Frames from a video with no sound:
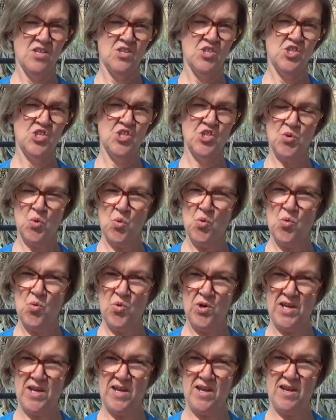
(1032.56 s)

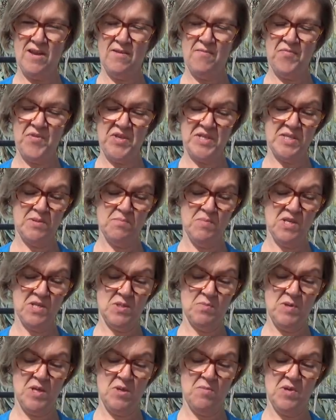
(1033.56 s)
Surely this
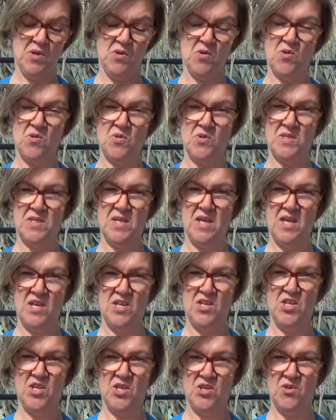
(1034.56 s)
must be because
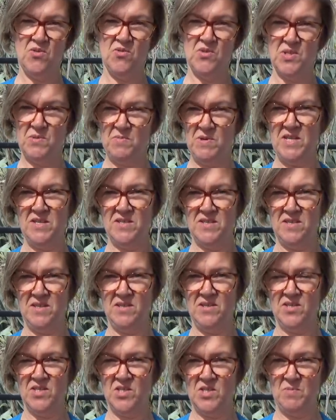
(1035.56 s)
he knew
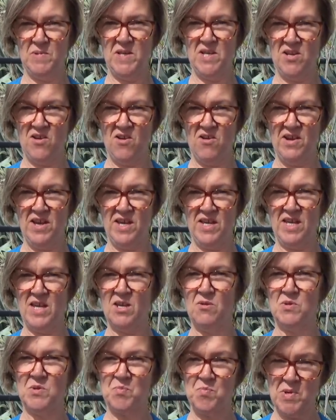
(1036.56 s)
Smeaton to be lying.
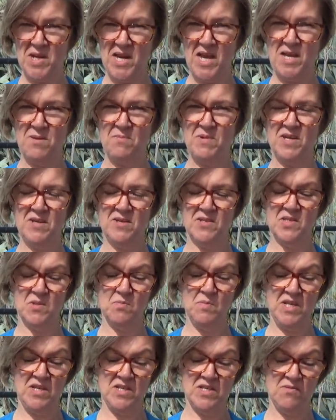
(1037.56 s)
He was blaming
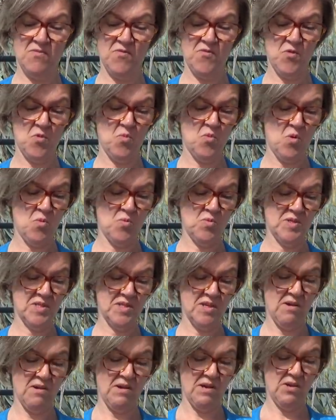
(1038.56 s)
Smeaton for what was
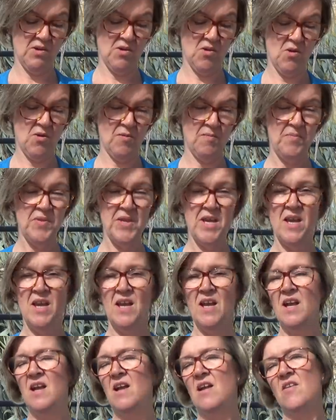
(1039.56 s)
going on.
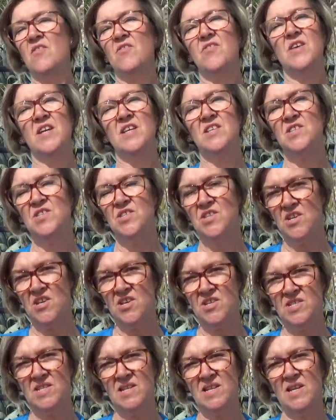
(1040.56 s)
There
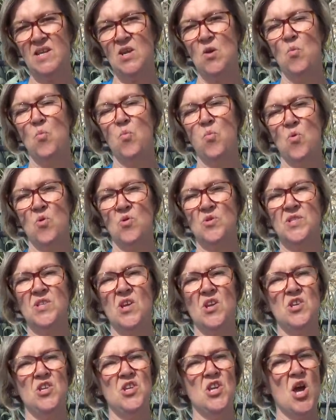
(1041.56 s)
certainly was
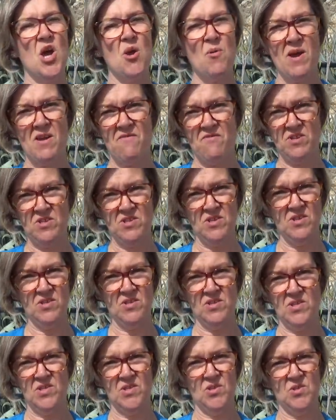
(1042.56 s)
no
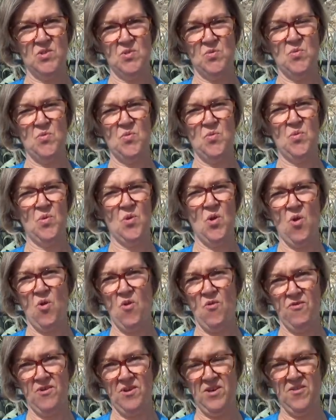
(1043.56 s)
evidence at all
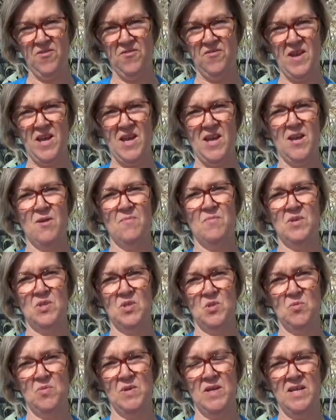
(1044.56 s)
of an affair
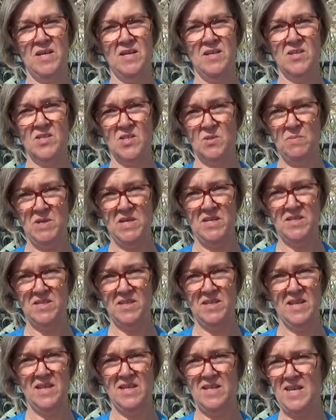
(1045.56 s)
between
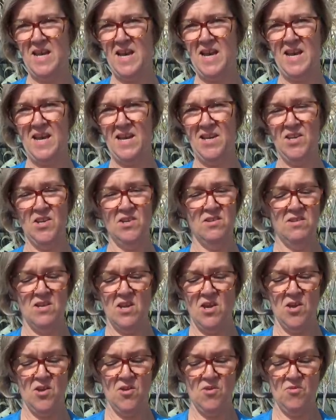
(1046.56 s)
Smeaton and Anne.
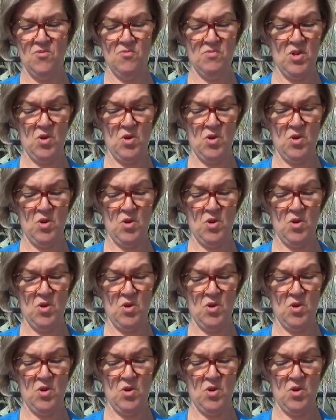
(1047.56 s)
No